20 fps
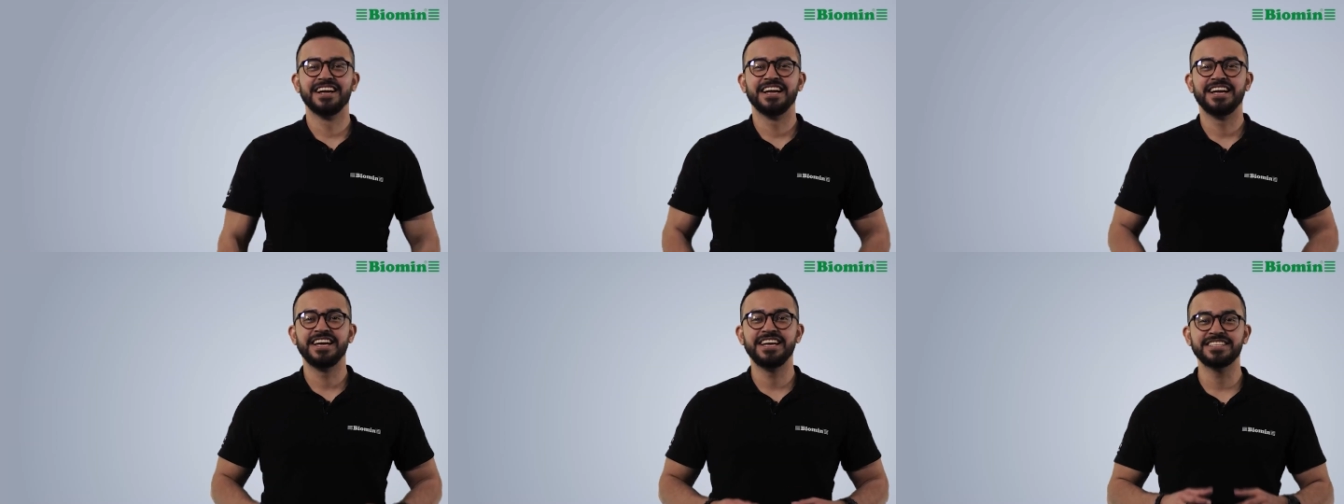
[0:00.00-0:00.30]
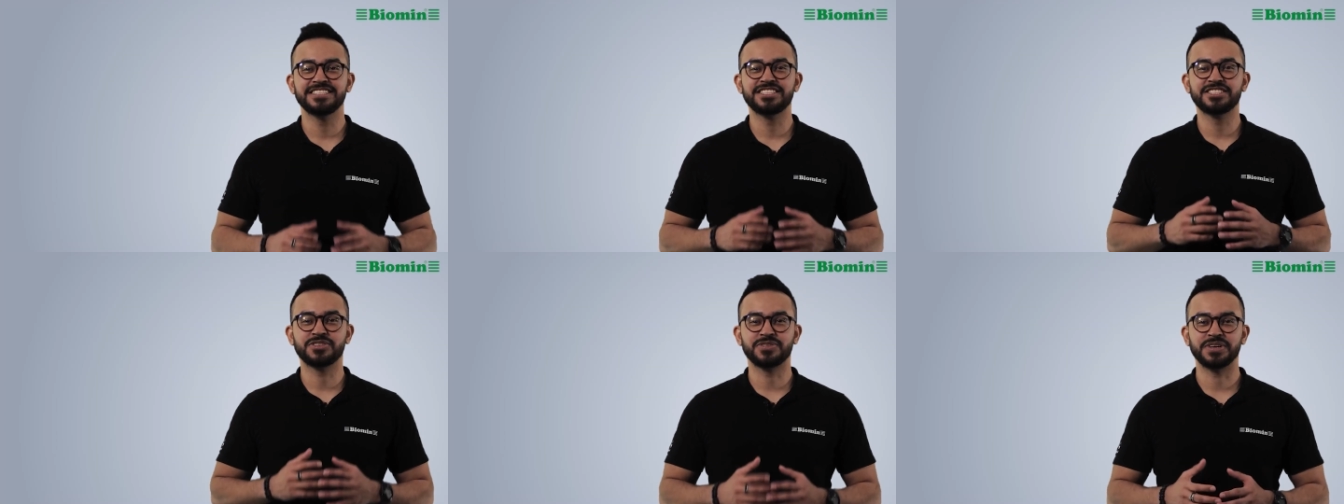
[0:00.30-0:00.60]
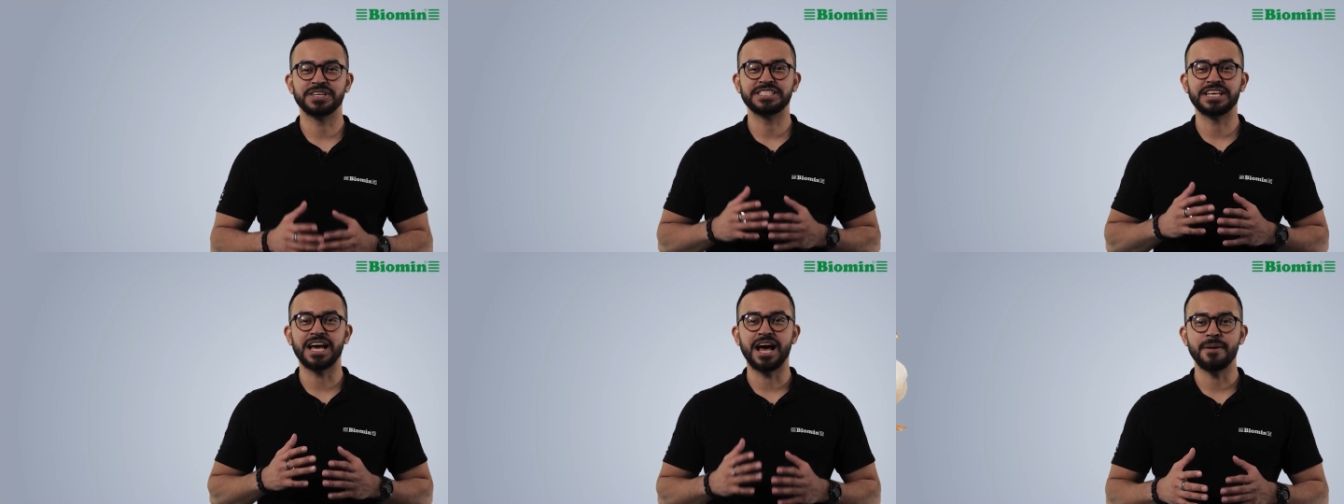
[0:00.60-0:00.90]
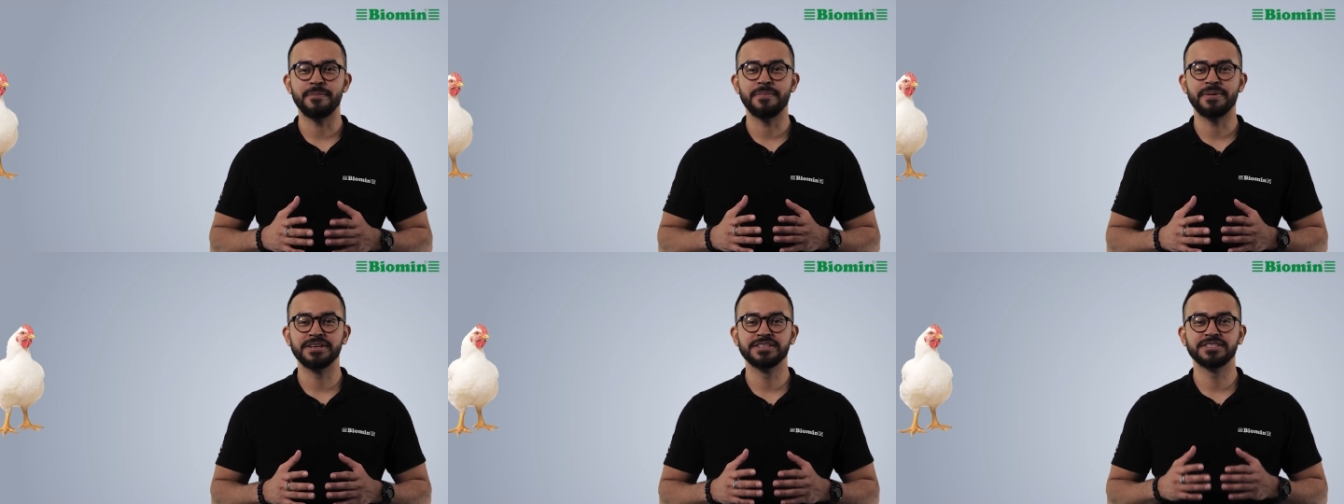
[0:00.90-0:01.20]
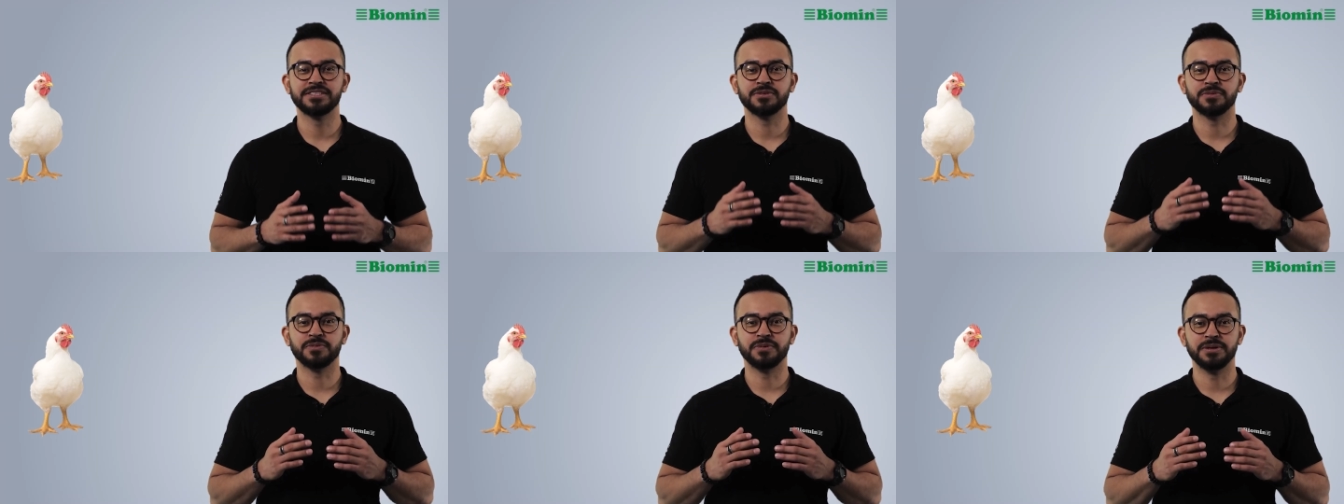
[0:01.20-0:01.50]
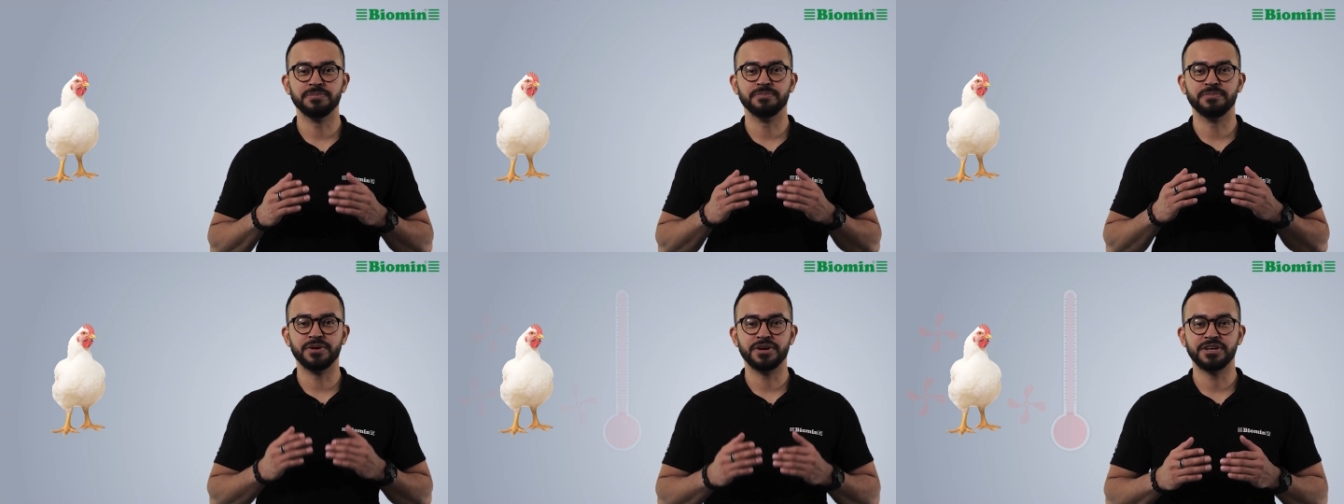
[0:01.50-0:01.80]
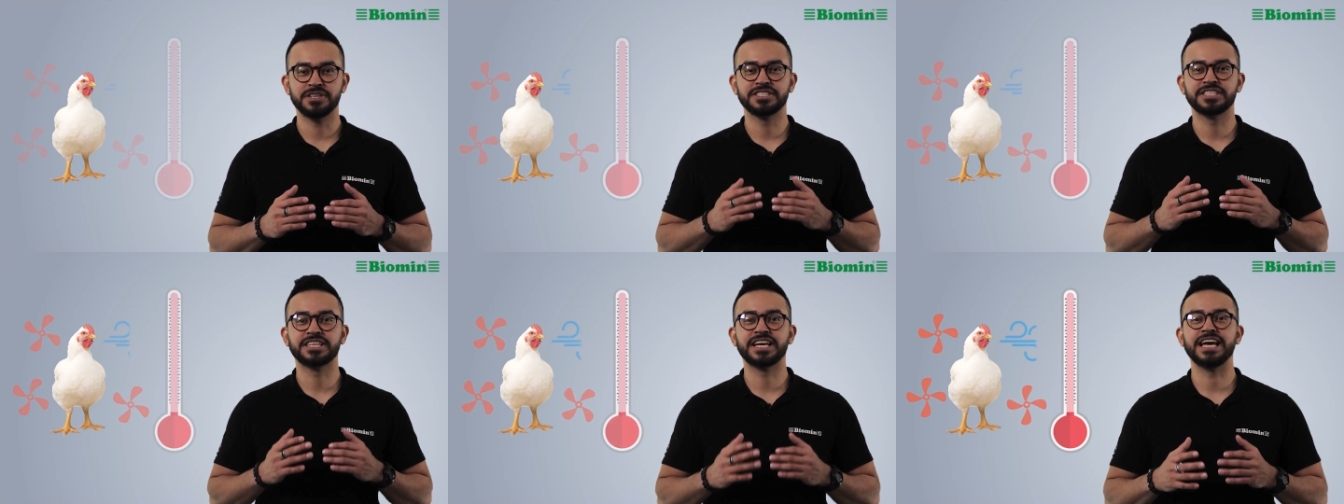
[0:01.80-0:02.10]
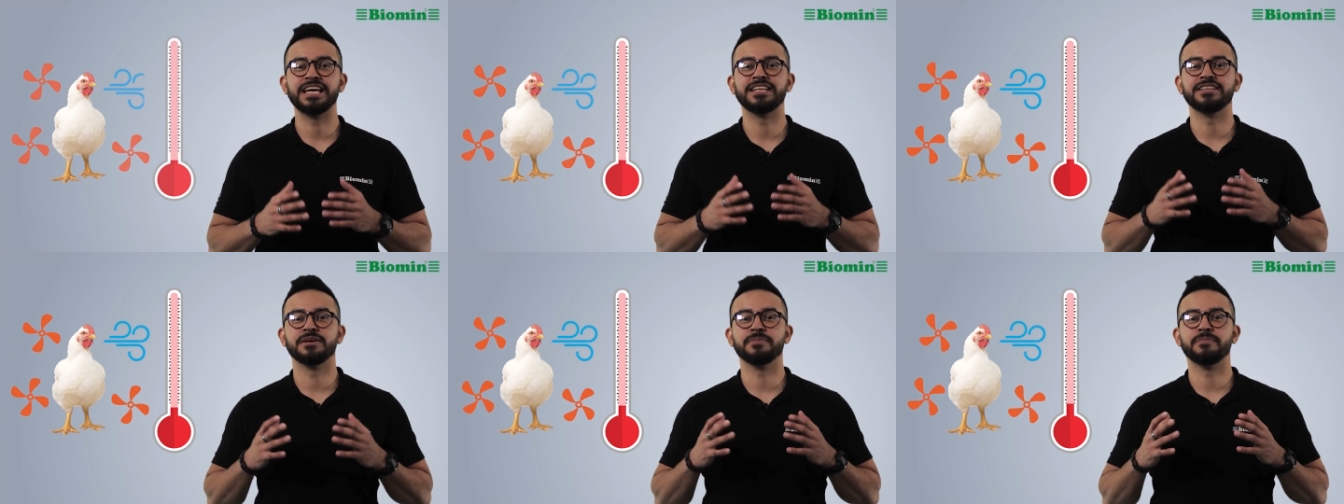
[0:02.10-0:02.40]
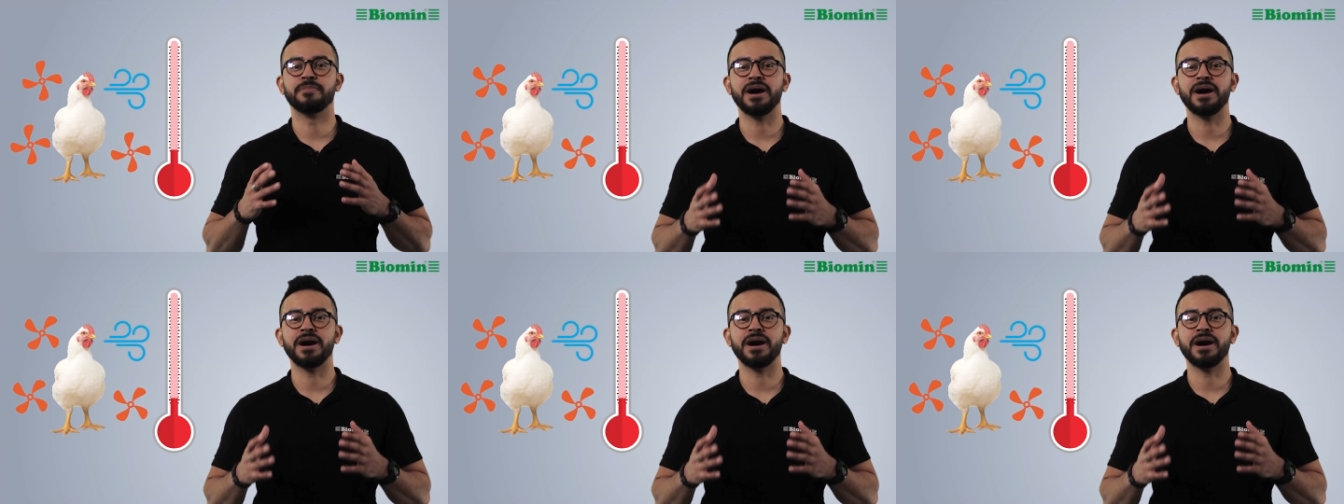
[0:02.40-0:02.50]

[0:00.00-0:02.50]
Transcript: Heat stress happens when birds can't